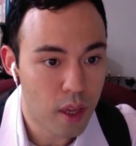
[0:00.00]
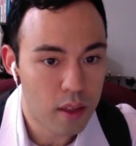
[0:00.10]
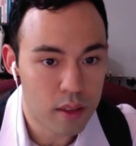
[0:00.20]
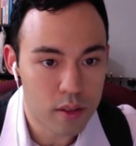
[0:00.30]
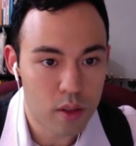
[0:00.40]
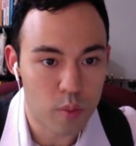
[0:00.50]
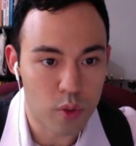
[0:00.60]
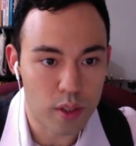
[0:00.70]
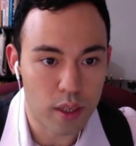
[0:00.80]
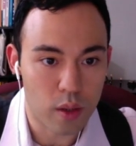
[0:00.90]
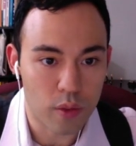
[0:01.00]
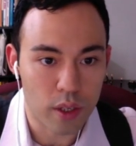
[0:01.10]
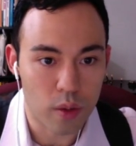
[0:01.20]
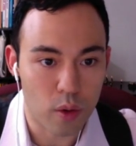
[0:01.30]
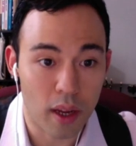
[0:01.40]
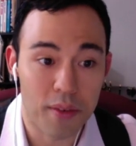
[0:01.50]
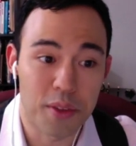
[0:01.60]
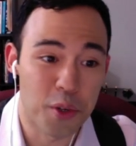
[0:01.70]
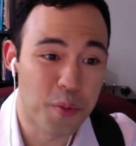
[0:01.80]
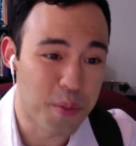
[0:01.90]
Let's go ahead and bring that over here where I have a
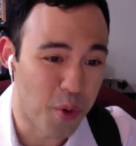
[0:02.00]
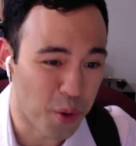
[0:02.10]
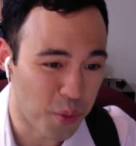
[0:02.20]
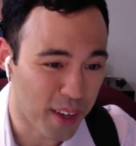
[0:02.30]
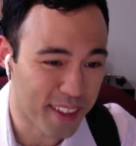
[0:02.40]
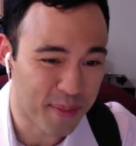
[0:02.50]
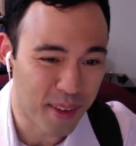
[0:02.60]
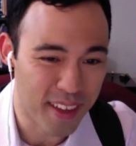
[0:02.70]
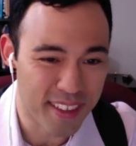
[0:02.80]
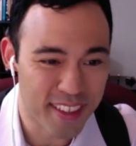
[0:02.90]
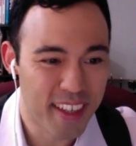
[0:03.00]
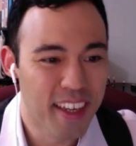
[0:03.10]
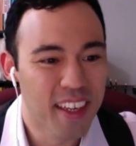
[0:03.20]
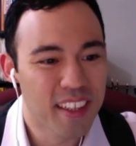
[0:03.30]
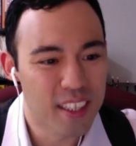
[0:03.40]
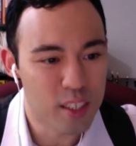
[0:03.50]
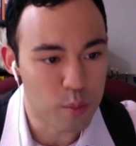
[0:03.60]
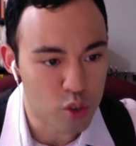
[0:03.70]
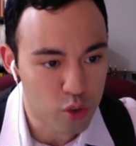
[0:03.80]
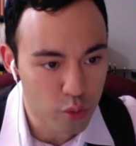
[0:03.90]
little bit more white space. Let's
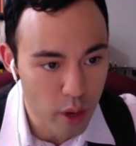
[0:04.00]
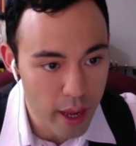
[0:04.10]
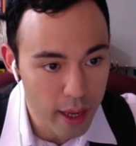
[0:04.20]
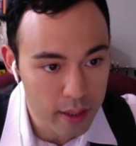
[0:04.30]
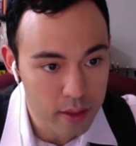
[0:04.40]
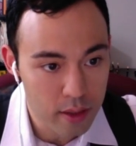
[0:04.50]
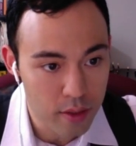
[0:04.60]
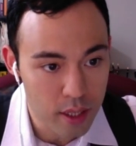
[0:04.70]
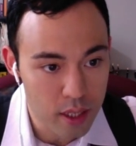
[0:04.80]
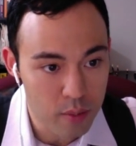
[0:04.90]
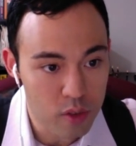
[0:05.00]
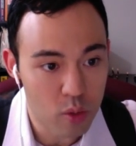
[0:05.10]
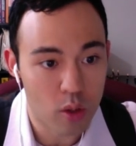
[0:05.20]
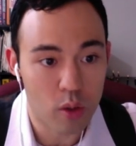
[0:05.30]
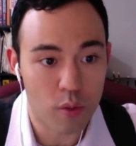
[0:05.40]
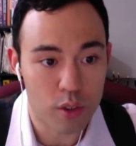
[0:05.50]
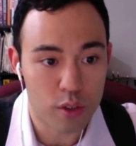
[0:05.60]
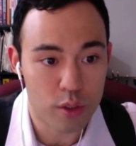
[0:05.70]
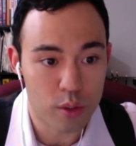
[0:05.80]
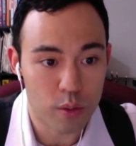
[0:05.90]
subtract the m squared over
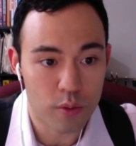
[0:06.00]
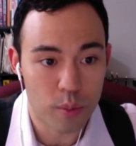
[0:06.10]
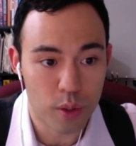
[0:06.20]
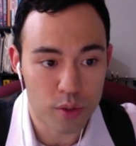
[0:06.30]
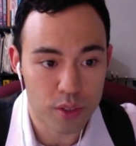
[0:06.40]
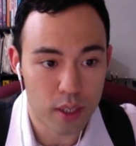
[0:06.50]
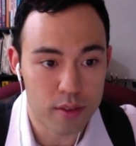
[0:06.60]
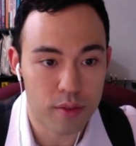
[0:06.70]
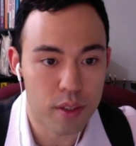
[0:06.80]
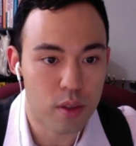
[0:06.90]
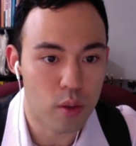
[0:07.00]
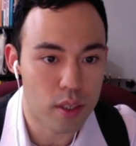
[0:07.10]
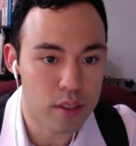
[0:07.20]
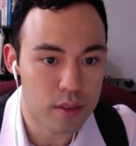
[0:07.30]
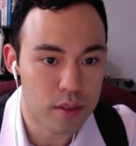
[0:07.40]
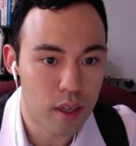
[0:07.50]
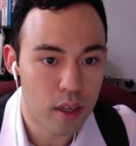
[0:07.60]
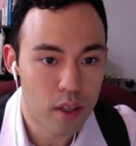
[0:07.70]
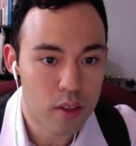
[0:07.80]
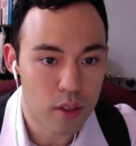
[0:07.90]
2 from both sides of the equation
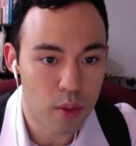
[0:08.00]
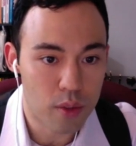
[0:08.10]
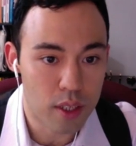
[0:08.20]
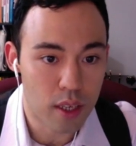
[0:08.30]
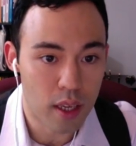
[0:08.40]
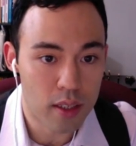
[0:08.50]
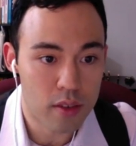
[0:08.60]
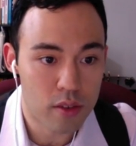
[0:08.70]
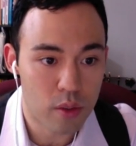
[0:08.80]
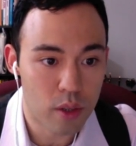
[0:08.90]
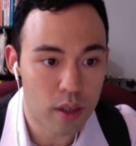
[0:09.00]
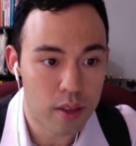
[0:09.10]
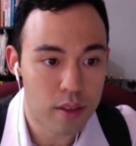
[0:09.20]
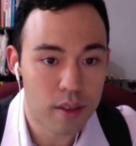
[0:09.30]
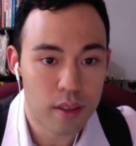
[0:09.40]
so that we get h squared